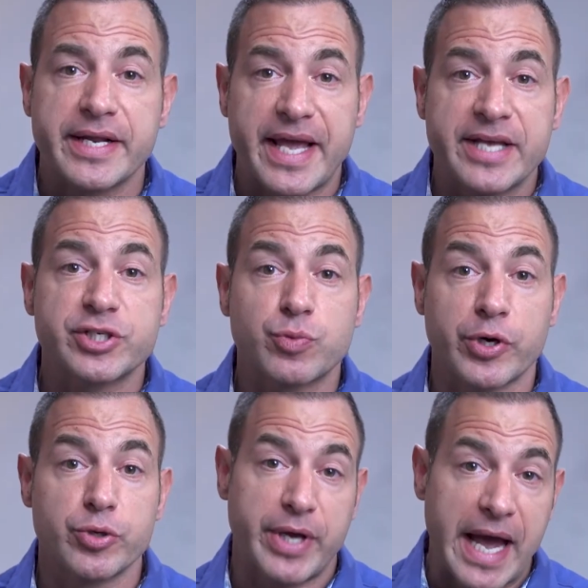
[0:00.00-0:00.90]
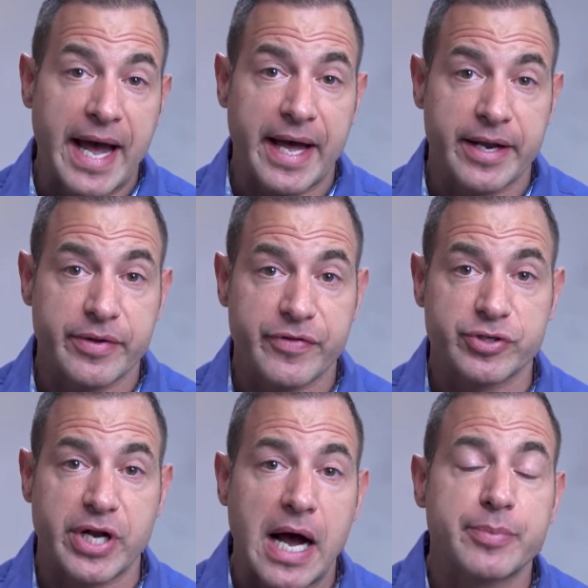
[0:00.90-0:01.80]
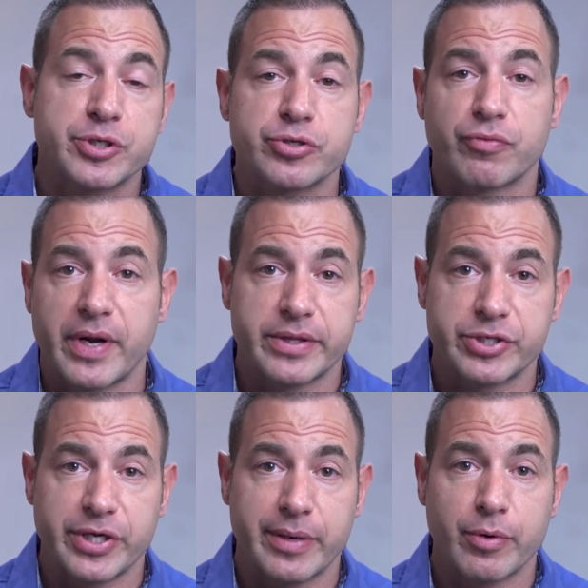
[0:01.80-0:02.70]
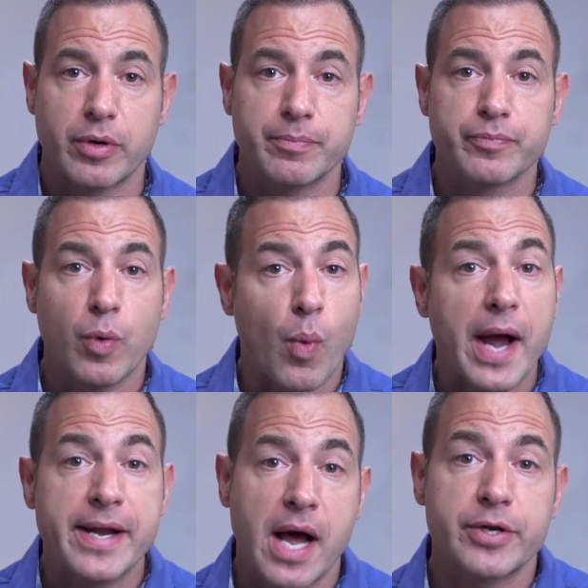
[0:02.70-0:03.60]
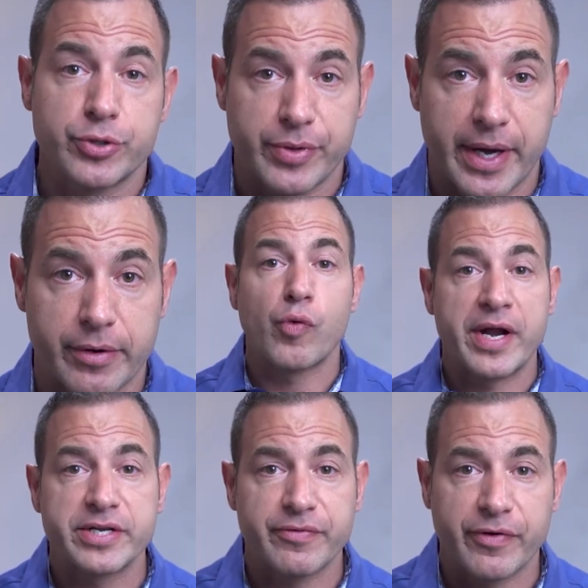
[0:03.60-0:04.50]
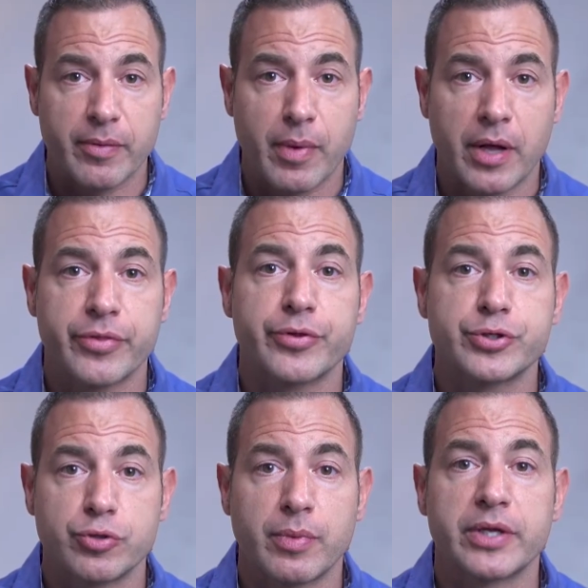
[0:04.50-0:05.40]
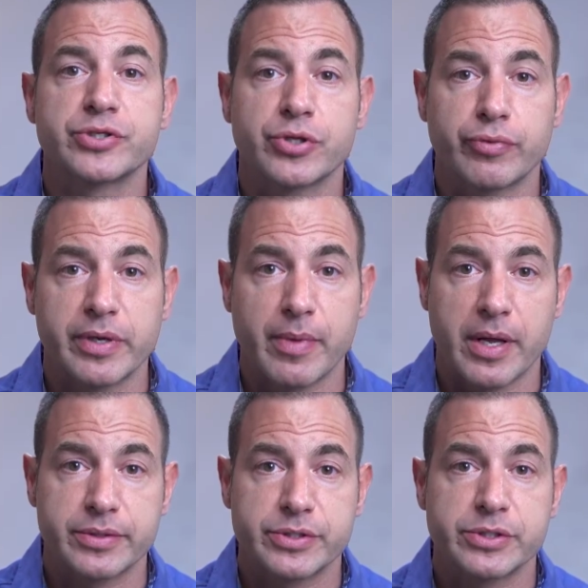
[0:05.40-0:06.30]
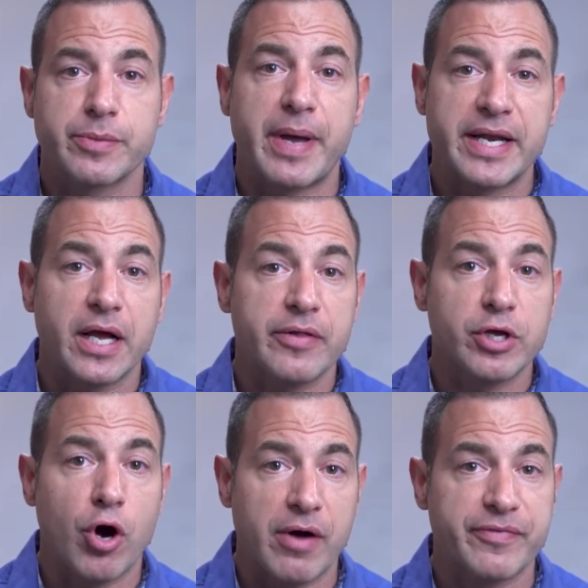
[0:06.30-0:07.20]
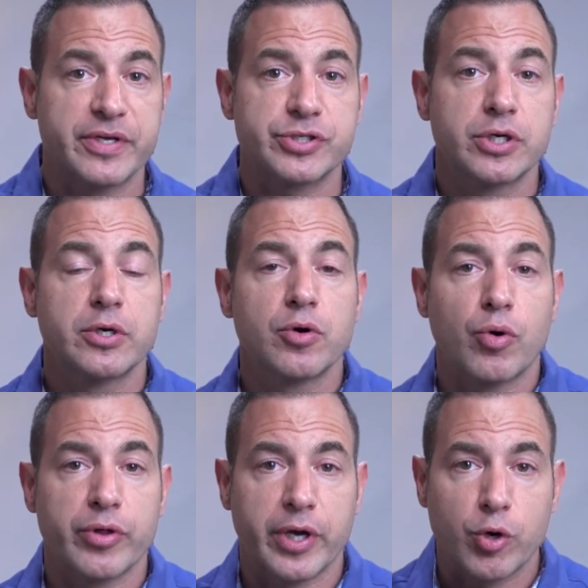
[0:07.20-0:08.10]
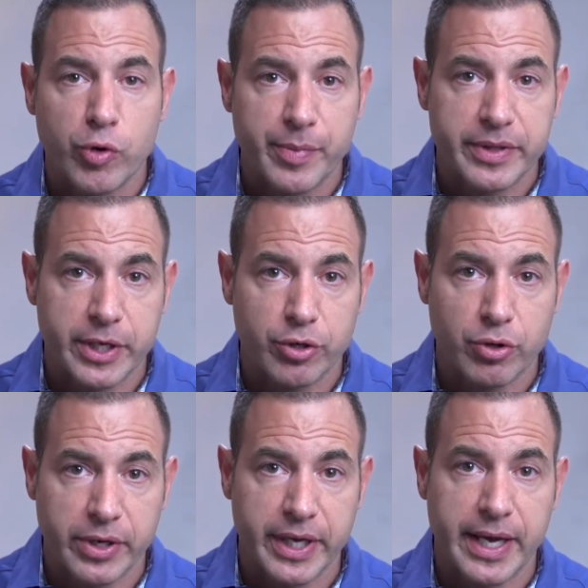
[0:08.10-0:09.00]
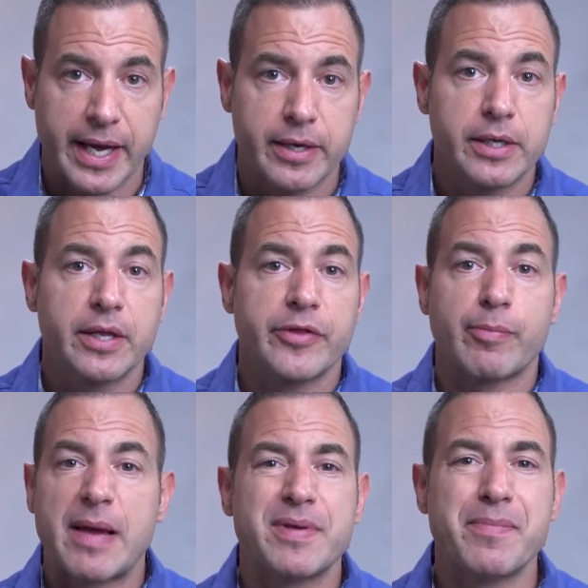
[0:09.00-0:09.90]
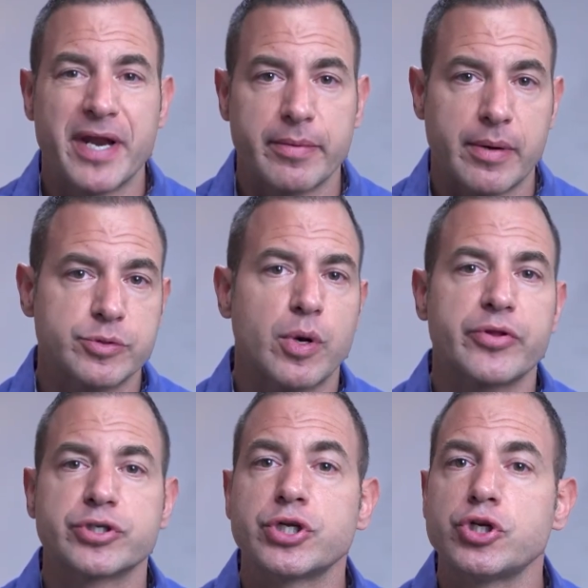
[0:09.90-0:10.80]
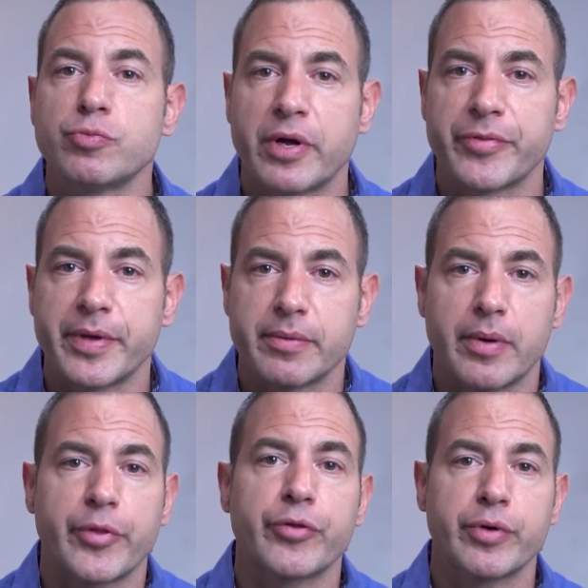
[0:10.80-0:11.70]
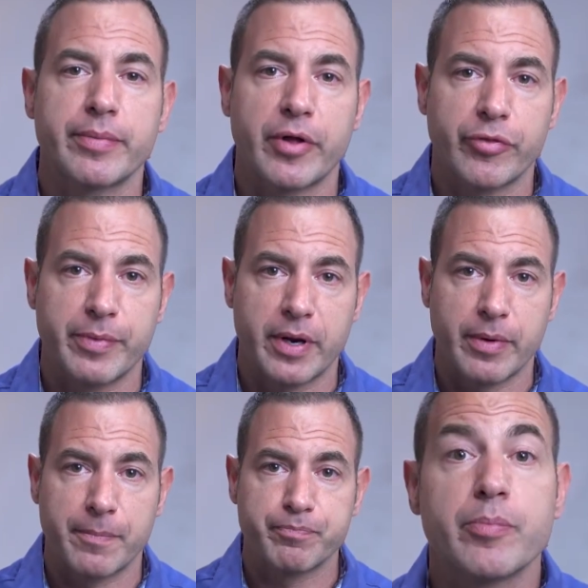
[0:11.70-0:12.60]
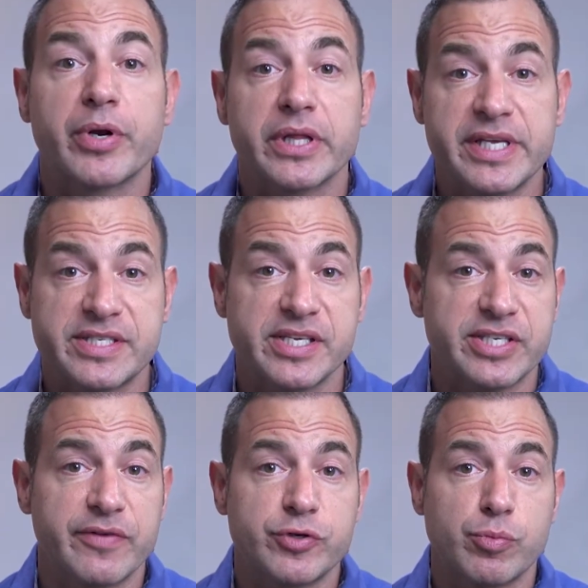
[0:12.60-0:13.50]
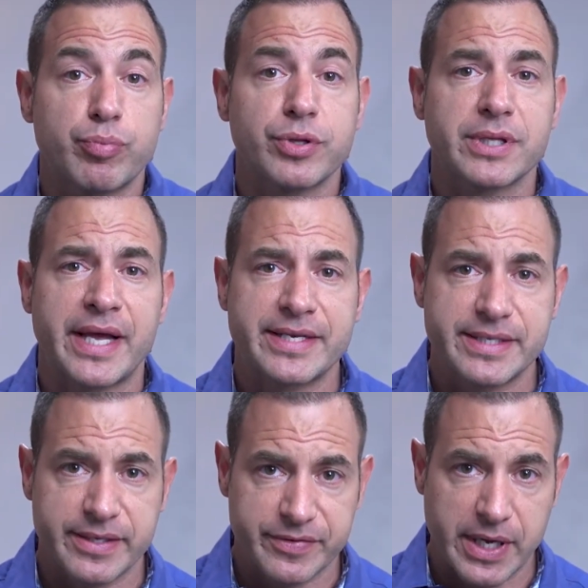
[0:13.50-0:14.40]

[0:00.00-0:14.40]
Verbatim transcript: in cases where you can, if there's an option to rent the chamber, why not do that? Rent it for a month, 2 months, 3 months, depending on the office or the equipment that you're looking at, there might be minimums. Well, there's a 2-month minimum, a 3-month minimum, but at least this gives you plenty of